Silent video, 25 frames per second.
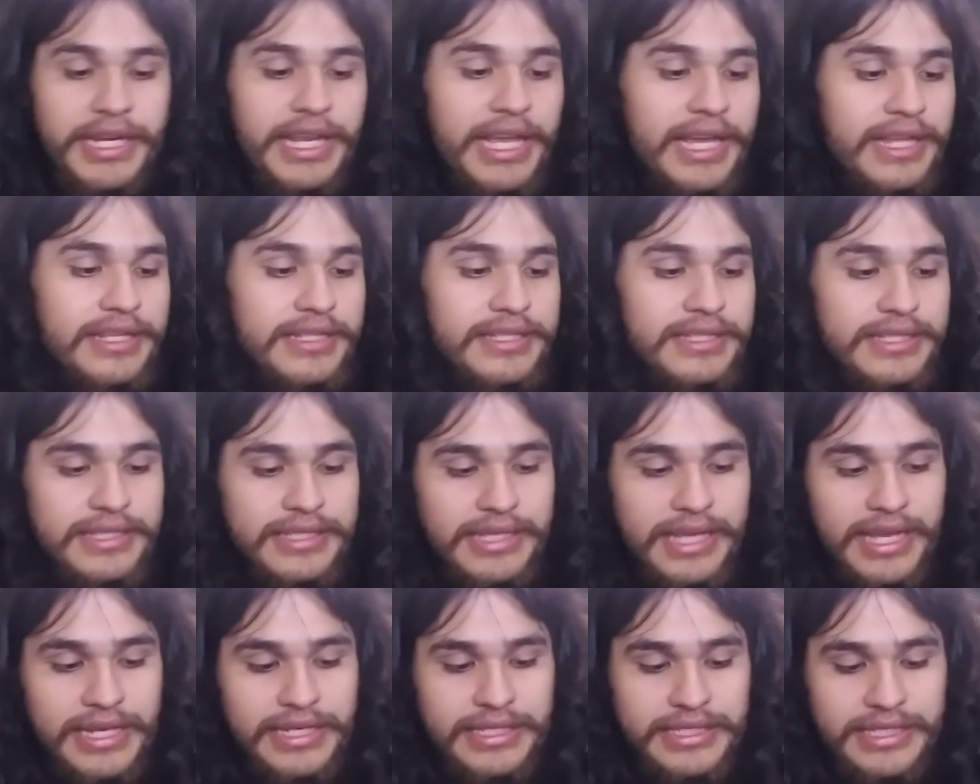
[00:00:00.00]
But yeah,
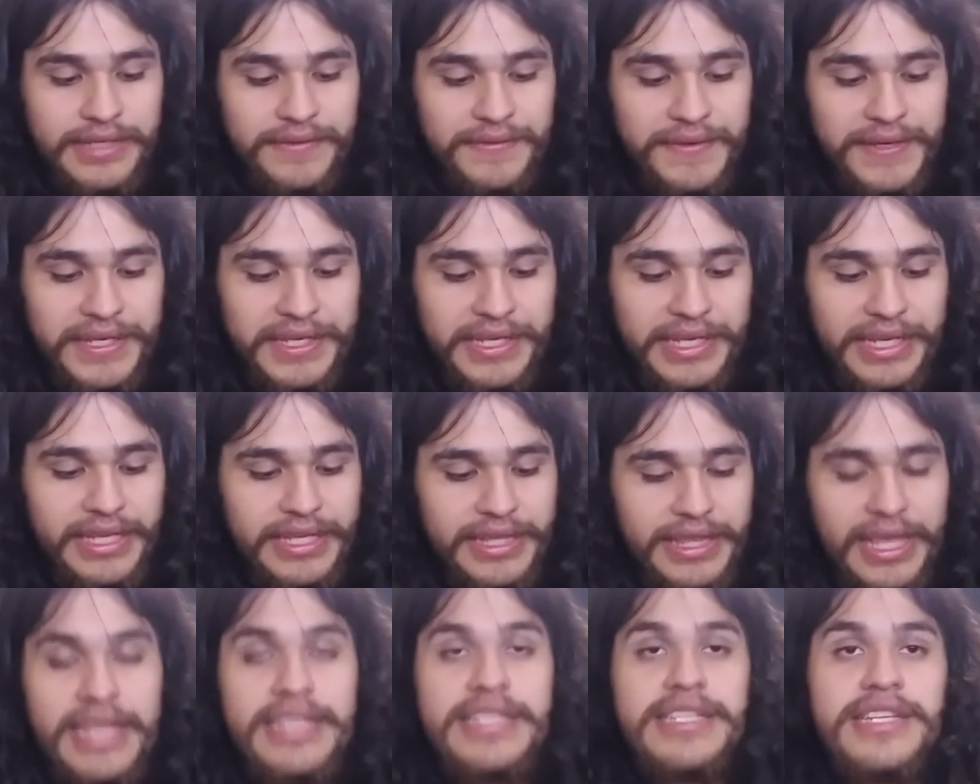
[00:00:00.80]
this is a
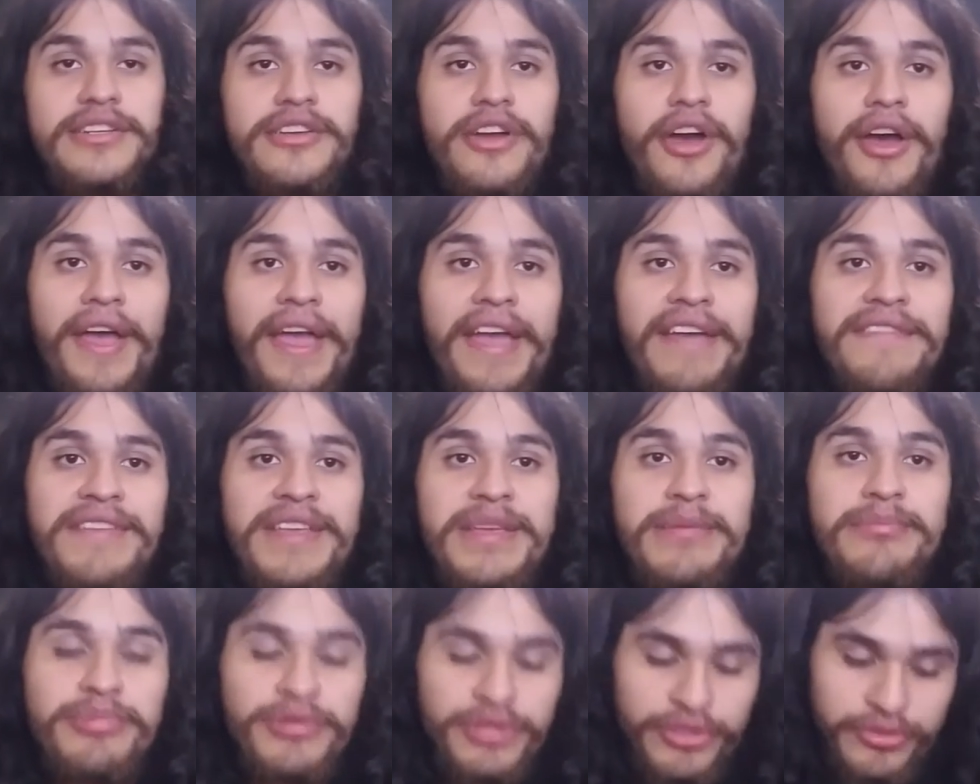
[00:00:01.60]
DVD. They did not
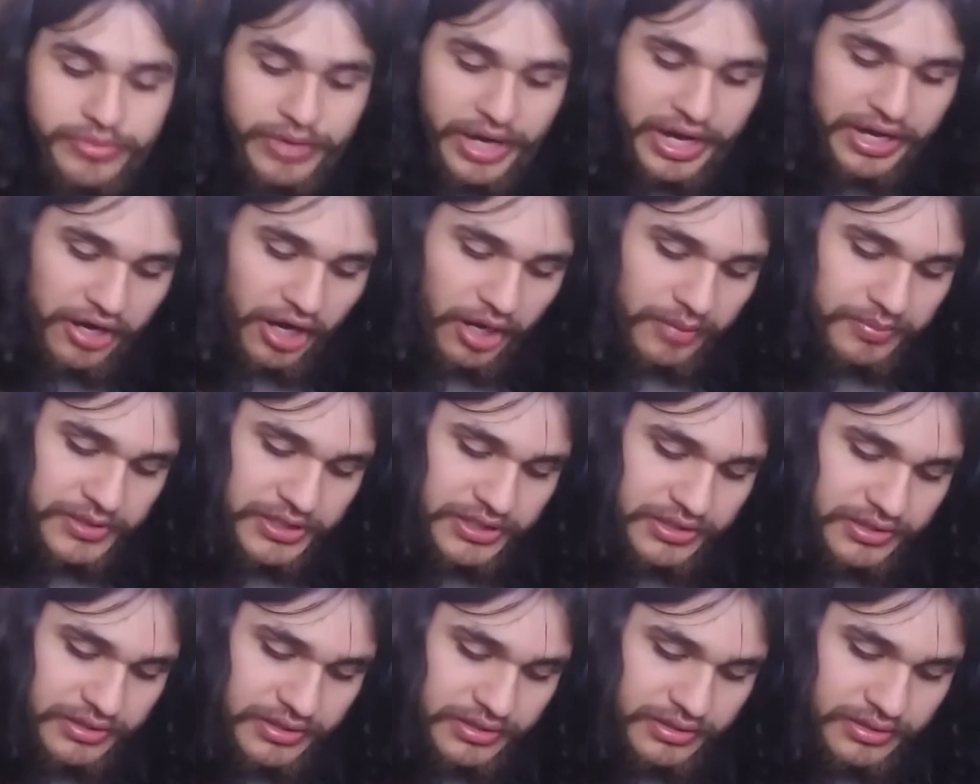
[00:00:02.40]
have a Blu-ray
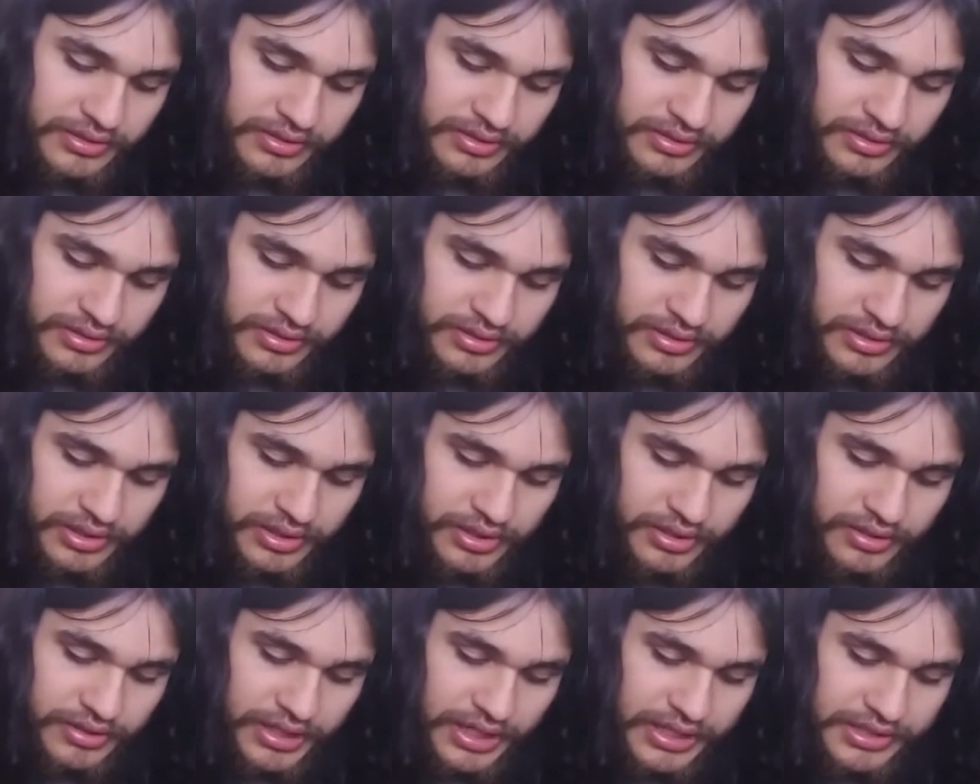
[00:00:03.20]
option,
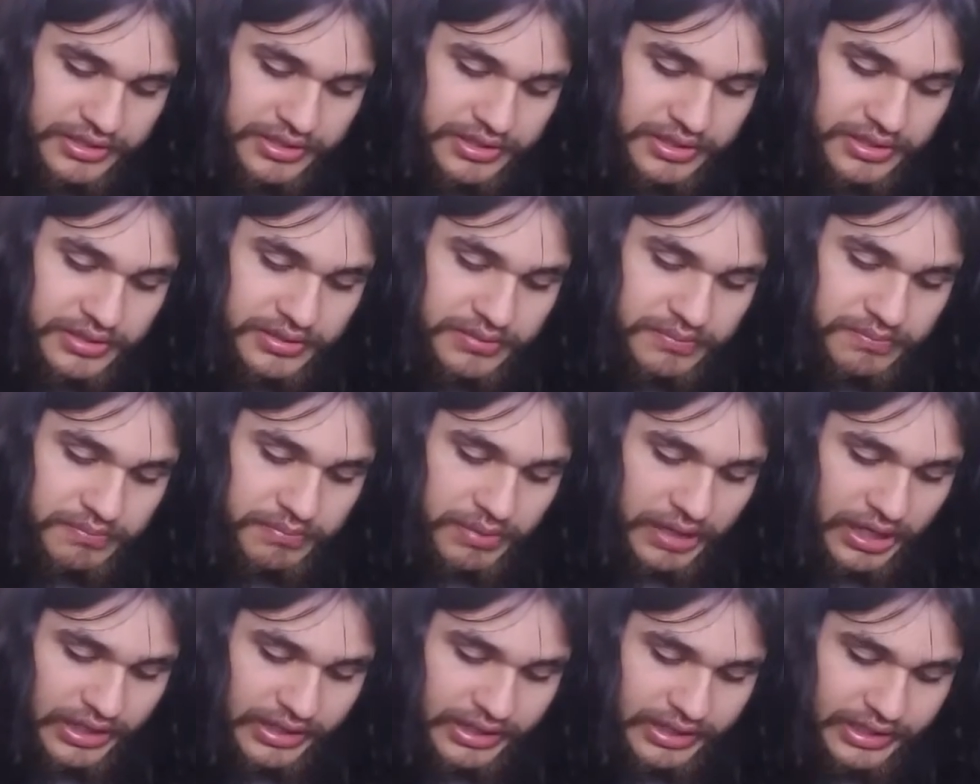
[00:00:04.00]
so I
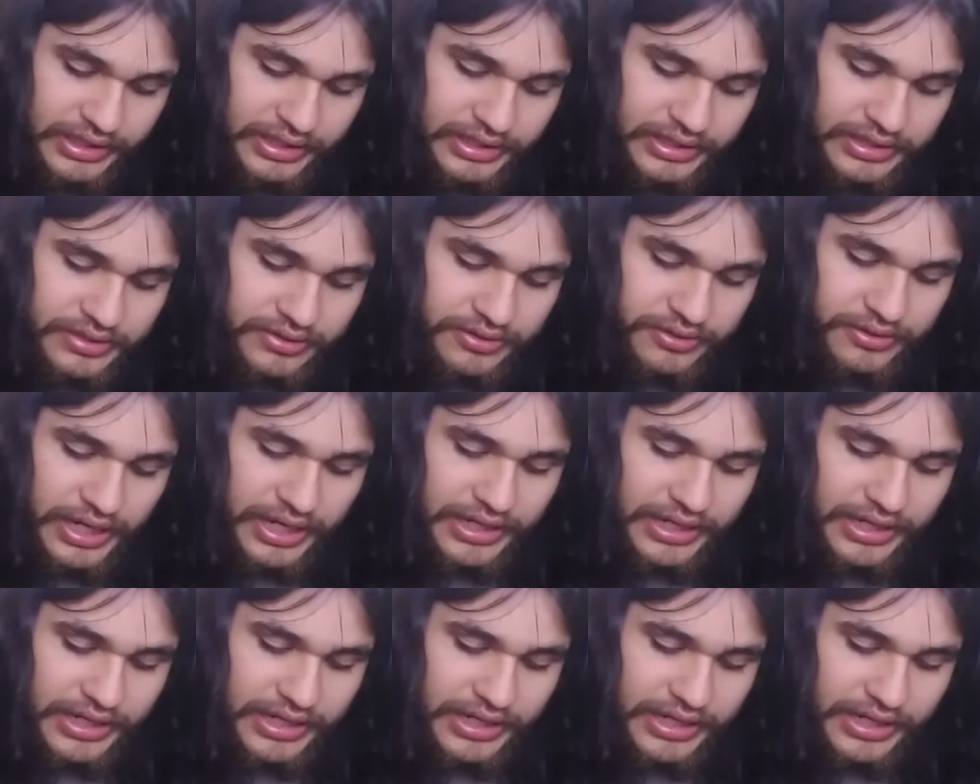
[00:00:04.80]
just bought this.